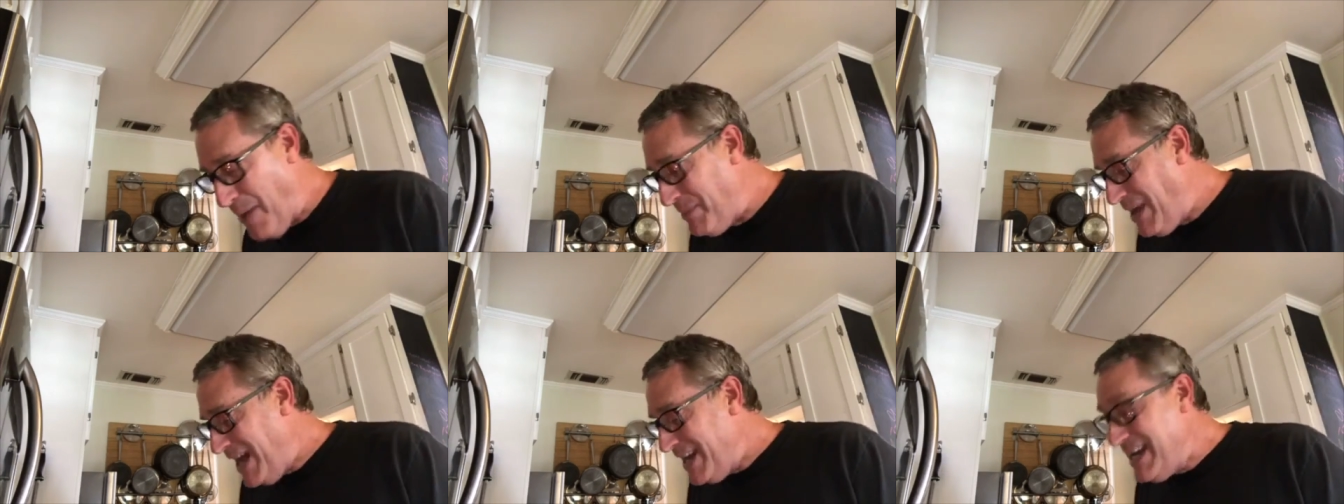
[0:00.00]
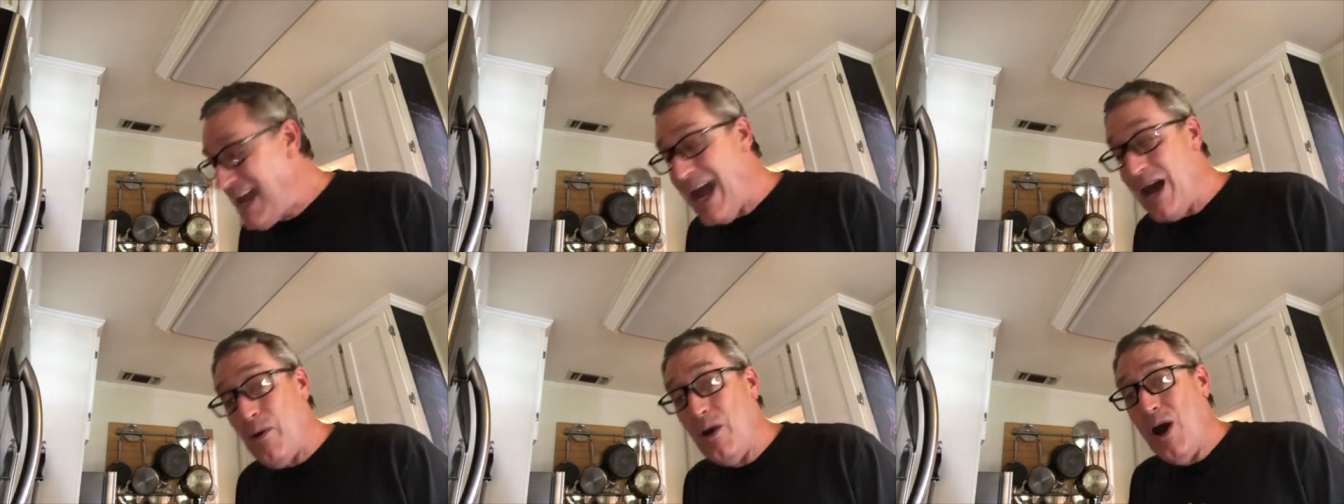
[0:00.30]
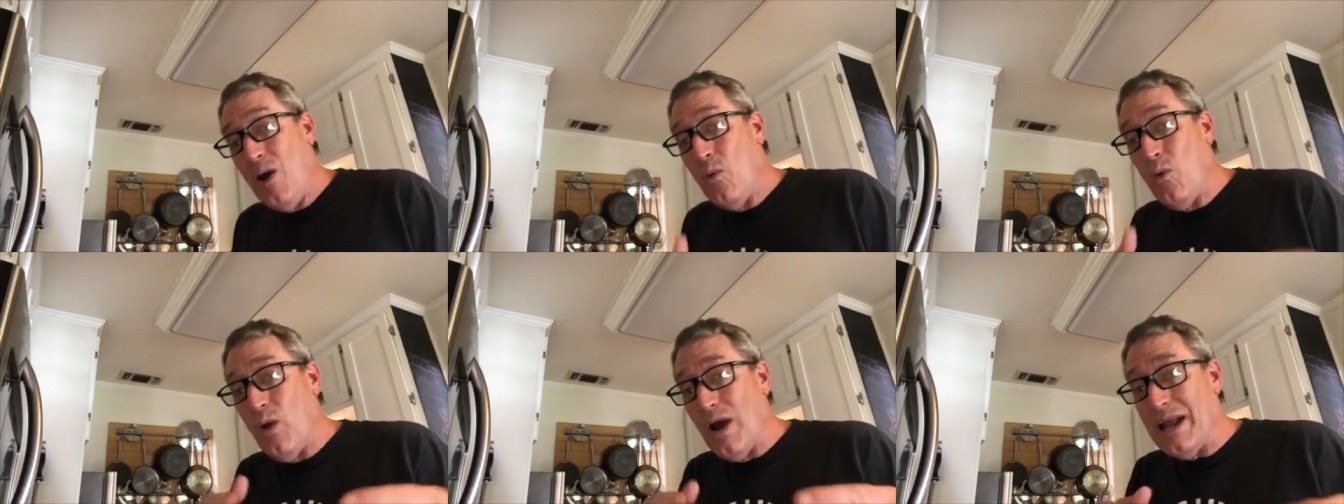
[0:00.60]
Um,
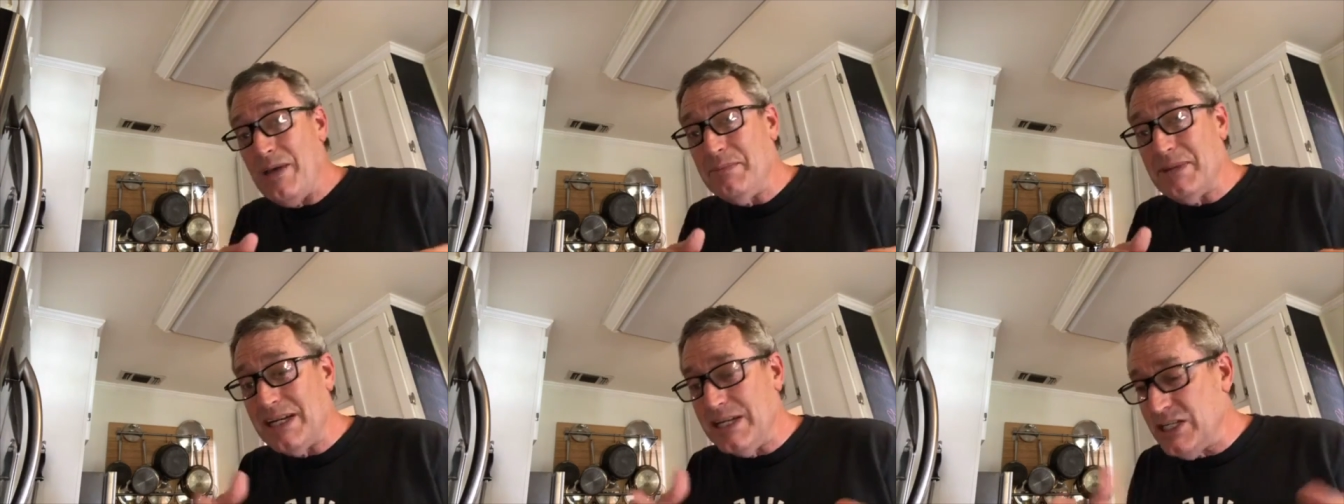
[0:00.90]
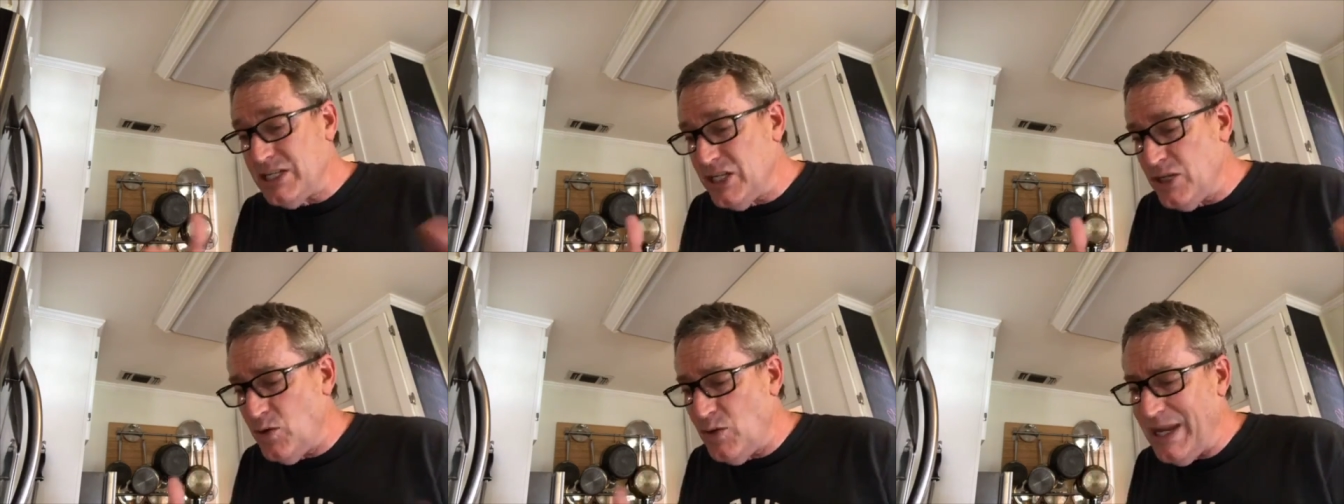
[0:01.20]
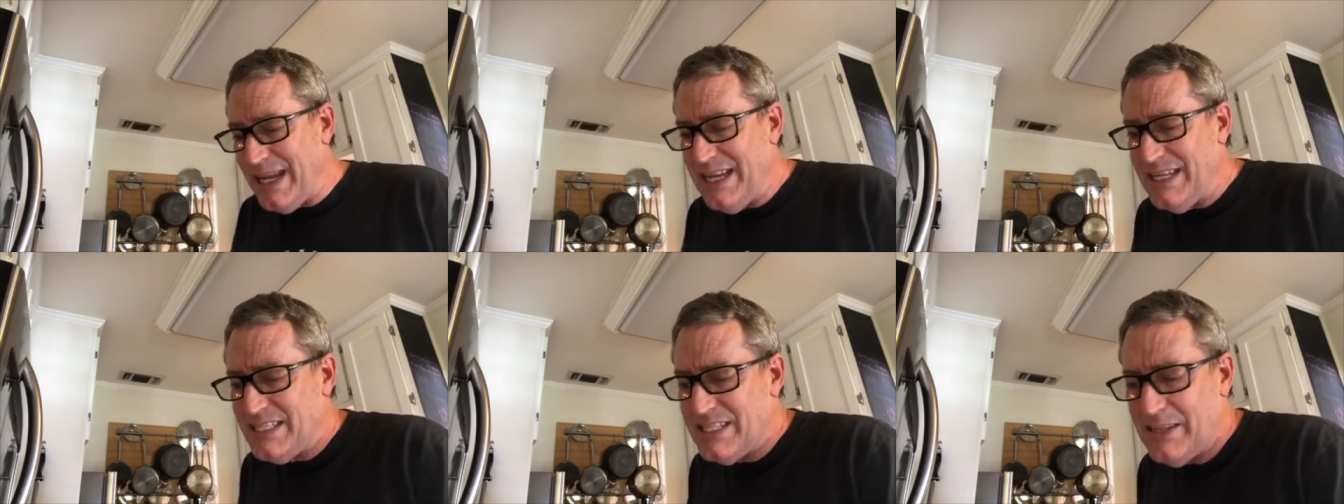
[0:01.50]
now, what I'm going to
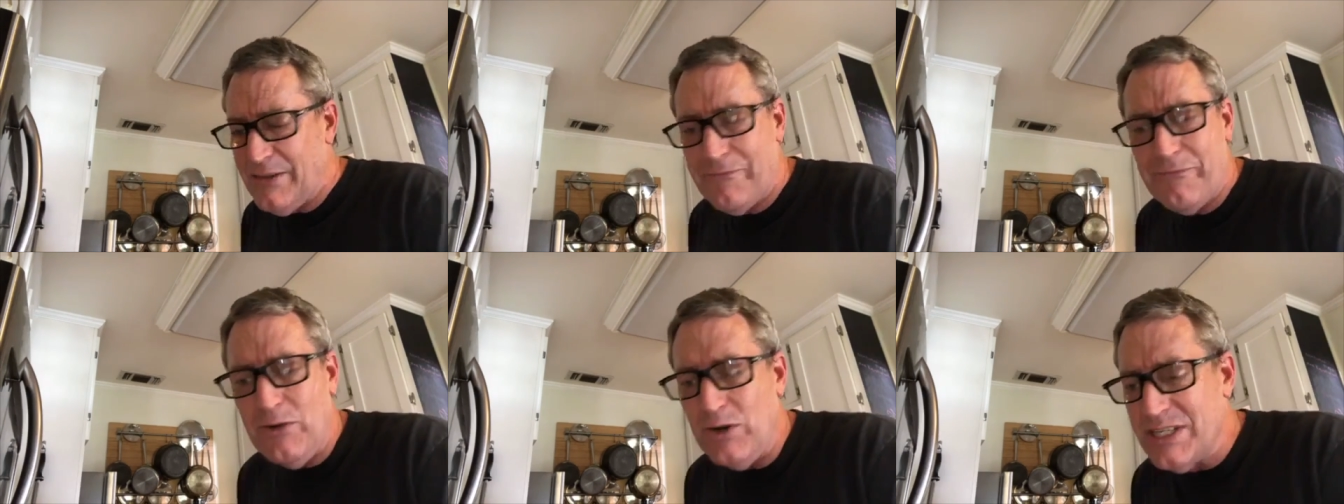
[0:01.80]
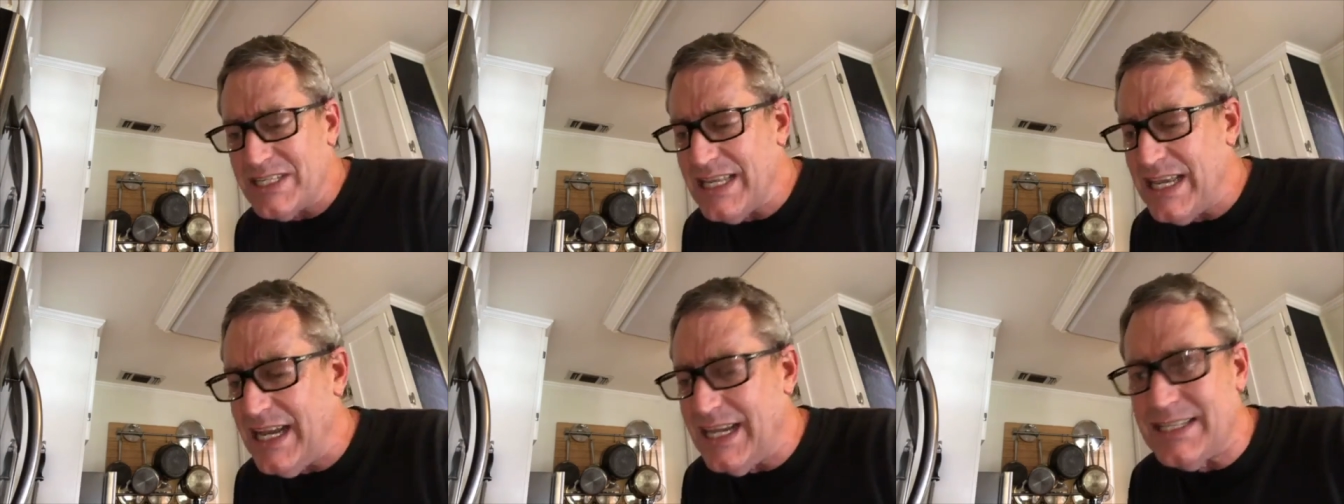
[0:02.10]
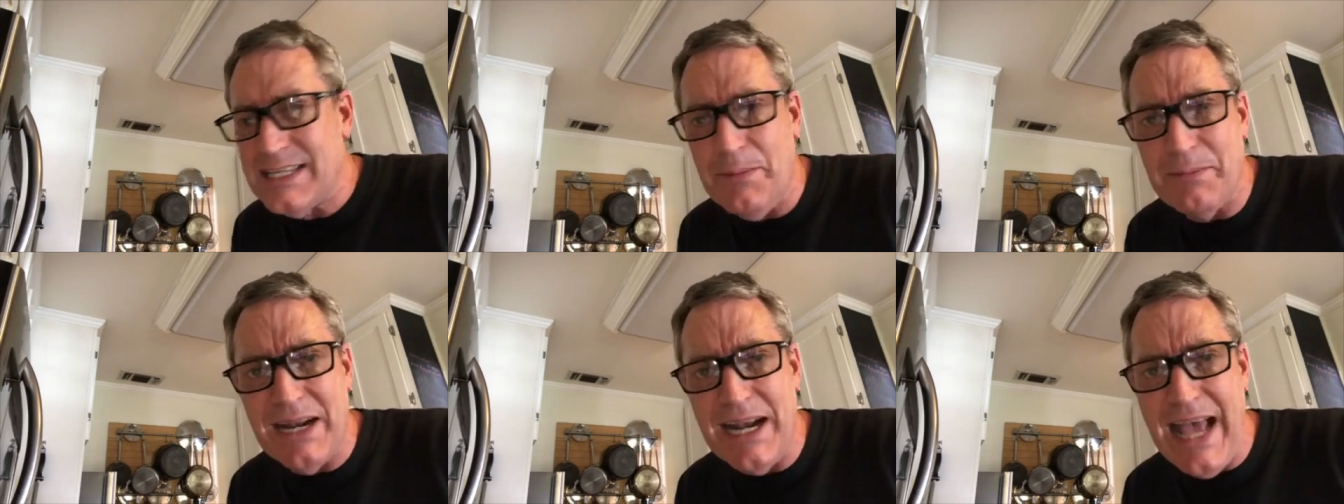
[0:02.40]
do is, the first thing
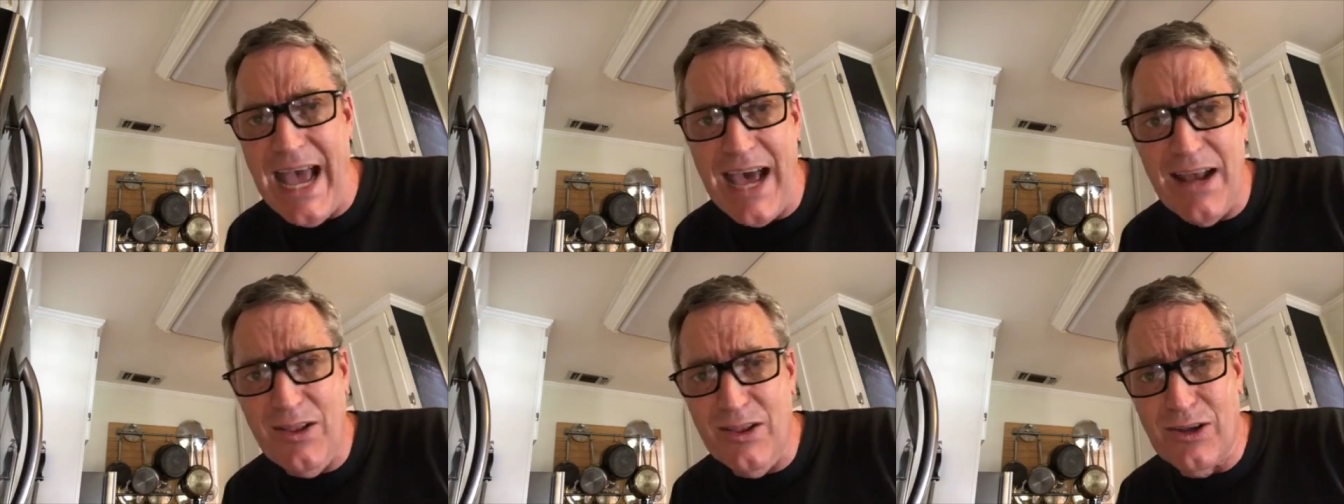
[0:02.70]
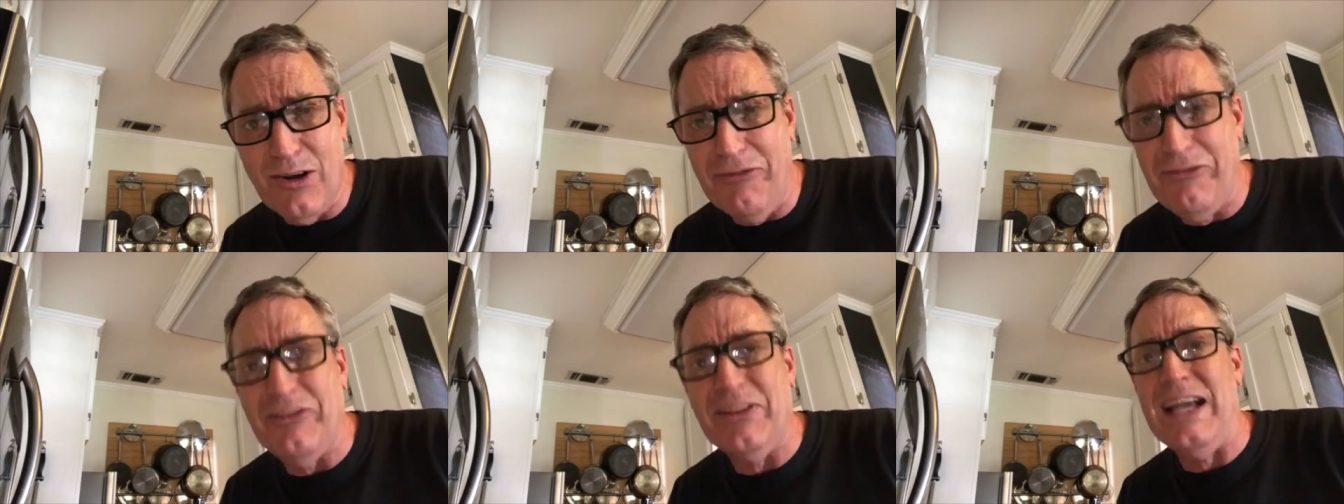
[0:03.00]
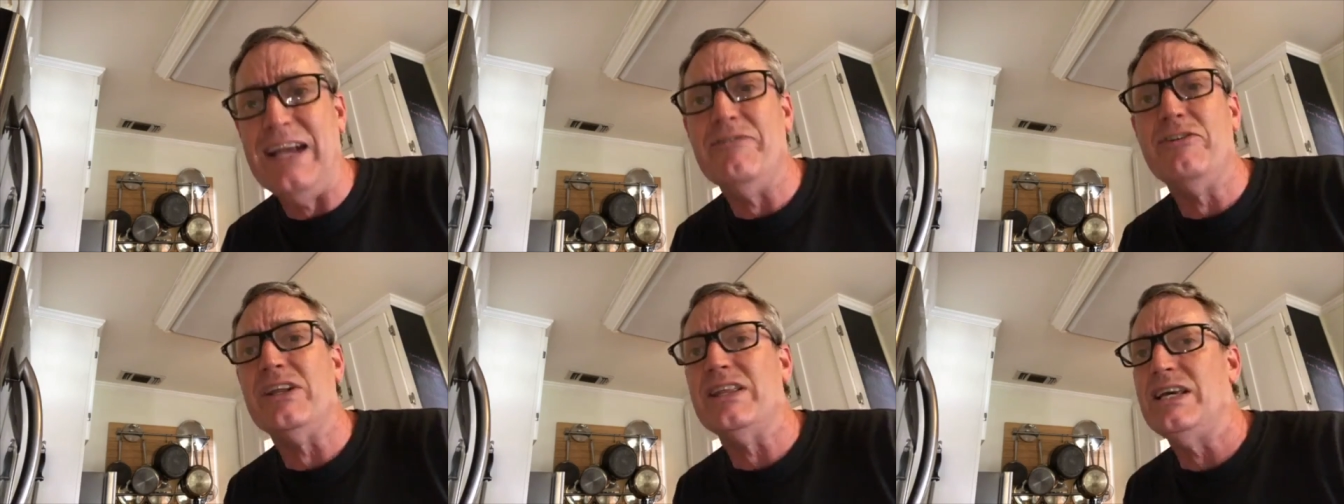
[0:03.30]
is I'm going to add a little
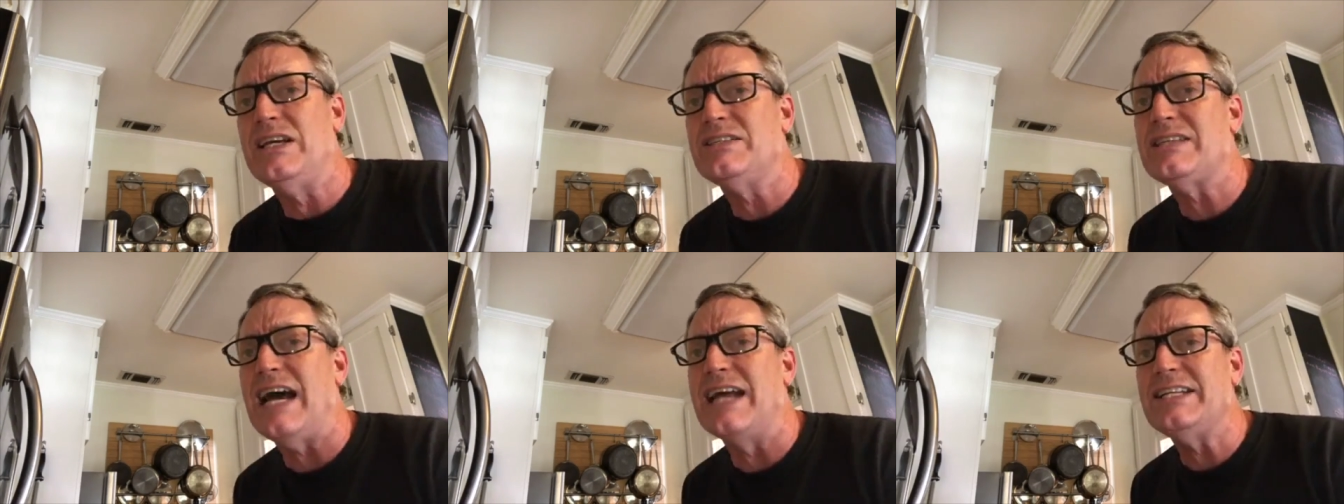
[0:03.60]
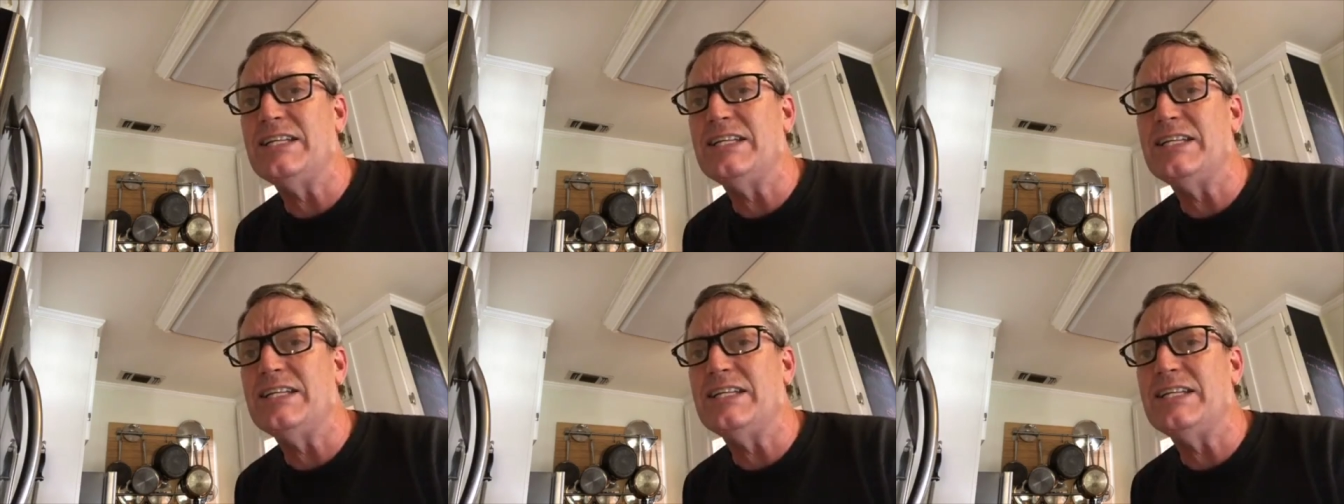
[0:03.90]
flavor to this.